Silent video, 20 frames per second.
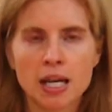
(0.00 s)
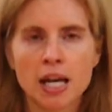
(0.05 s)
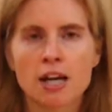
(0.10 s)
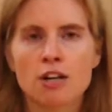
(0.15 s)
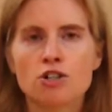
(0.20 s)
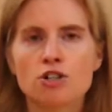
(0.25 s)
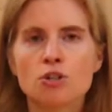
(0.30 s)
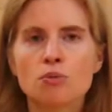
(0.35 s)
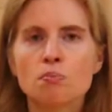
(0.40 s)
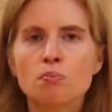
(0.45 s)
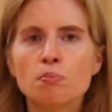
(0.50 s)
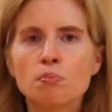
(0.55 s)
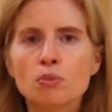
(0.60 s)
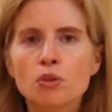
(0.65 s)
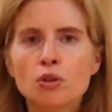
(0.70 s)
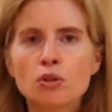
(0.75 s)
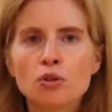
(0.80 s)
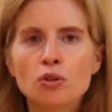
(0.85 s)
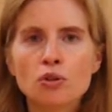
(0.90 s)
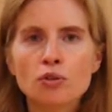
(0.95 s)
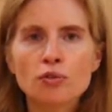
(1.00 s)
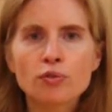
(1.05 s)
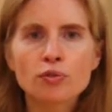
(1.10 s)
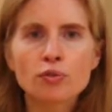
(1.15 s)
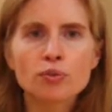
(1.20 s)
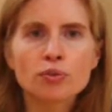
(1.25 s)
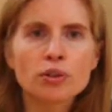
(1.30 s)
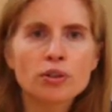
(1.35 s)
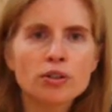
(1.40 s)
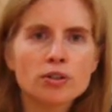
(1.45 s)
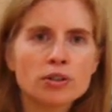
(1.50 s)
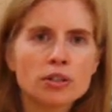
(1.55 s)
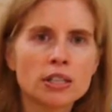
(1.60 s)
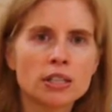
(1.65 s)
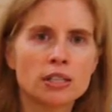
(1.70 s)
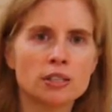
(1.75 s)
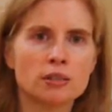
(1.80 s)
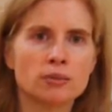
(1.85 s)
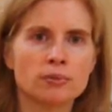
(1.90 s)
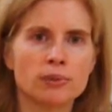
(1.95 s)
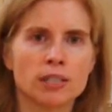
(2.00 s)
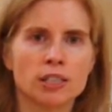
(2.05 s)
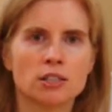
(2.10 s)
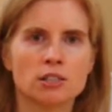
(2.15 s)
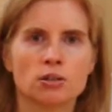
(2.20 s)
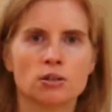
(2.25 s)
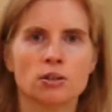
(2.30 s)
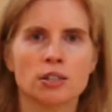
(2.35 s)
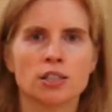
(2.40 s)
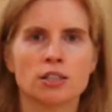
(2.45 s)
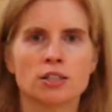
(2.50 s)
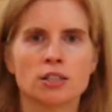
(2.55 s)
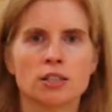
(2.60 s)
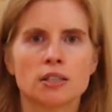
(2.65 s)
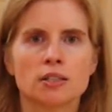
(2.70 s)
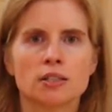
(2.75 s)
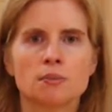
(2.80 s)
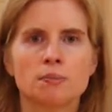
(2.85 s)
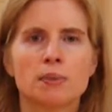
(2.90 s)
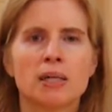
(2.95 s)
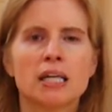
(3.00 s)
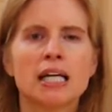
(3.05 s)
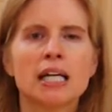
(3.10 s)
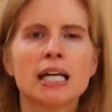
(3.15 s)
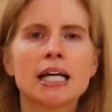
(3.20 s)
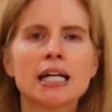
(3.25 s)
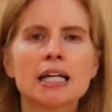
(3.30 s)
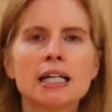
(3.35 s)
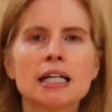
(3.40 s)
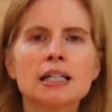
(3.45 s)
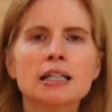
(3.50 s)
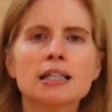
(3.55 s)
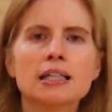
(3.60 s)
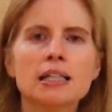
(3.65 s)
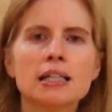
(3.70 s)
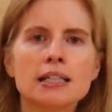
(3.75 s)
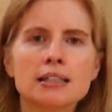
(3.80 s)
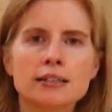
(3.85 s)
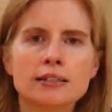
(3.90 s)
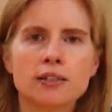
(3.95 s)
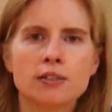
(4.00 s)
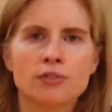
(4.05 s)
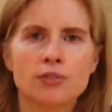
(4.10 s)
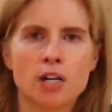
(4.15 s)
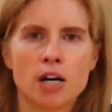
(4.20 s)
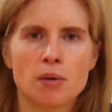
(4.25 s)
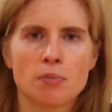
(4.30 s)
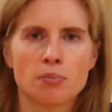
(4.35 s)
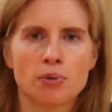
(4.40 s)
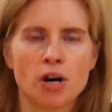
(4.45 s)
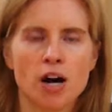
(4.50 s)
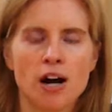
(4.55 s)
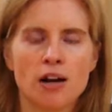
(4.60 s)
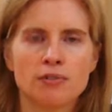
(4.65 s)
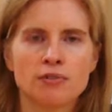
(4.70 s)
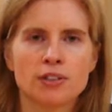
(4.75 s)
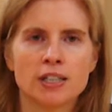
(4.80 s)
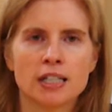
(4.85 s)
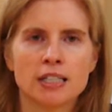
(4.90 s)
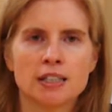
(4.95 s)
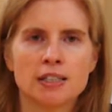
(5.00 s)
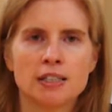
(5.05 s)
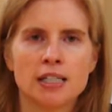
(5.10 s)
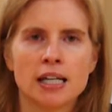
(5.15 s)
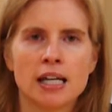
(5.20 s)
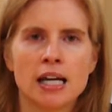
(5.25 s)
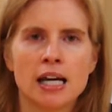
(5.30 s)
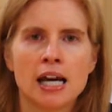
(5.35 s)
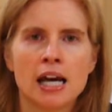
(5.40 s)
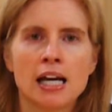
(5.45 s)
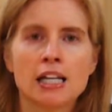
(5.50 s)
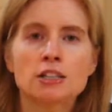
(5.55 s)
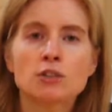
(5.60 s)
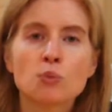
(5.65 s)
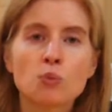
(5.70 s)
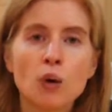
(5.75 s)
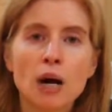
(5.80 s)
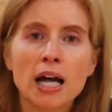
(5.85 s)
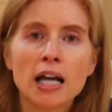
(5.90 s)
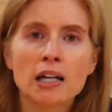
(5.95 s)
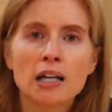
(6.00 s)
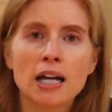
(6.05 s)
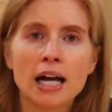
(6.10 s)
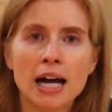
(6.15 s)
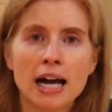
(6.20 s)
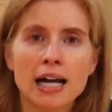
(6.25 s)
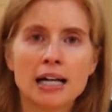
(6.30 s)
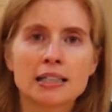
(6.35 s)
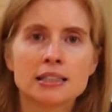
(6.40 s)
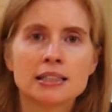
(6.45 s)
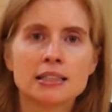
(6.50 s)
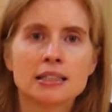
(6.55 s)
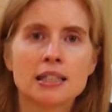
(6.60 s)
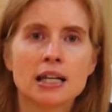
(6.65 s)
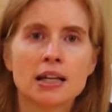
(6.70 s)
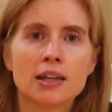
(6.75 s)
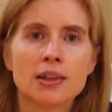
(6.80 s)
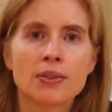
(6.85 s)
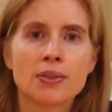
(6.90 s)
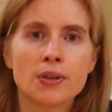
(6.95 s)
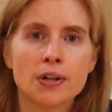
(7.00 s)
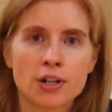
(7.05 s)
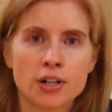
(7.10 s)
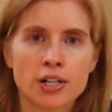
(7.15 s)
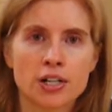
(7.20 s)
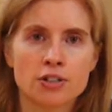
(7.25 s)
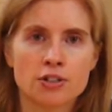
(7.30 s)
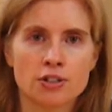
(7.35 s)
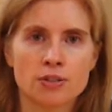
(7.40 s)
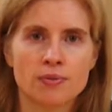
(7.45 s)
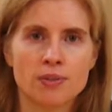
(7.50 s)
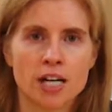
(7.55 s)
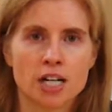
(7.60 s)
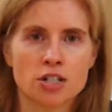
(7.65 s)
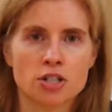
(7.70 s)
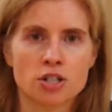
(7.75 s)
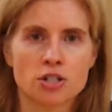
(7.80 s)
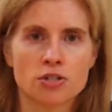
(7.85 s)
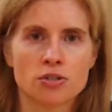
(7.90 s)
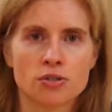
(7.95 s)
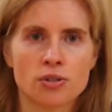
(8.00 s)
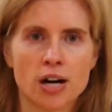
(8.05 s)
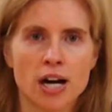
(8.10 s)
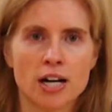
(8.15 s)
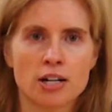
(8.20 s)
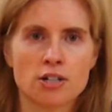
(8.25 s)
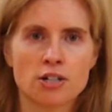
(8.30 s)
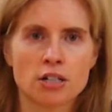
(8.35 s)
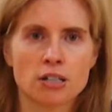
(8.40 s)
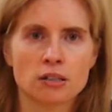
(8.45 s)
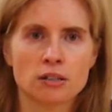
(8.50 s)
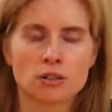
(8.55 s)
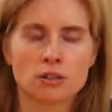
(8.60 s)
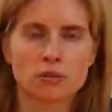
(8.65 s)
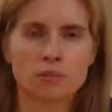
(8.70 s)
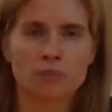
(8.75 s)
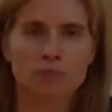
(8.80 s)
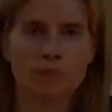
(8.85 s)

As you move through these resources, begin a list of nonprofits as well as their intervention strategies.